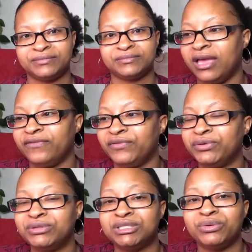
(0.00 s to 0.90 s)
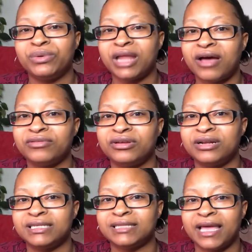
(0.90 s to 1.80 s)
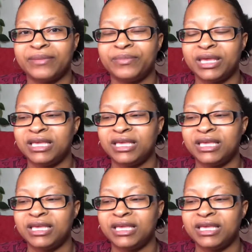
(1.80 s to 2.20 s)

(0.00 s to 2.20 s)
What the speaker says: If you someone out there that's like me,